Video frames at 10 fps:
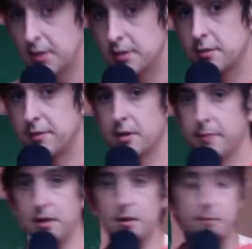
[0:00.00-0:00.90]
Don't
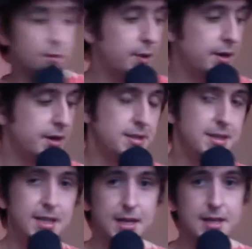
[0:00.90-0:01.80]
recommend it. But when I
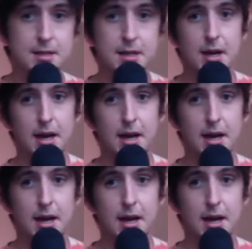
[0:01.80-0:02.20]
did,